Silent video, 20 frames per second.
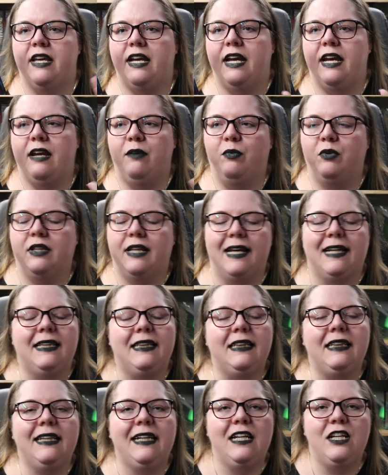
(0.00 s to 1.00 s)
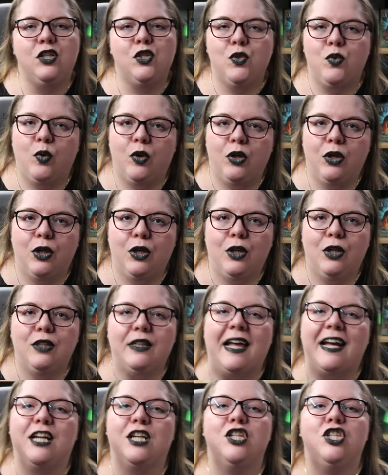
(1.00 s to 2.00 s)
they will like lean toward her
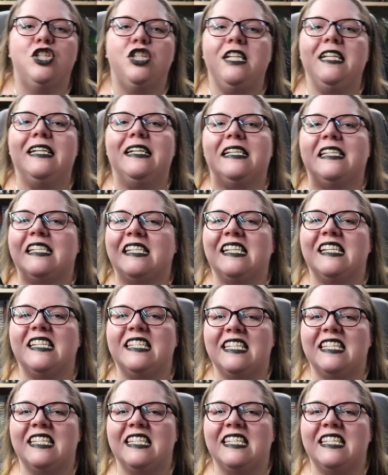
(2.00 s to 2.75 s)
like she is the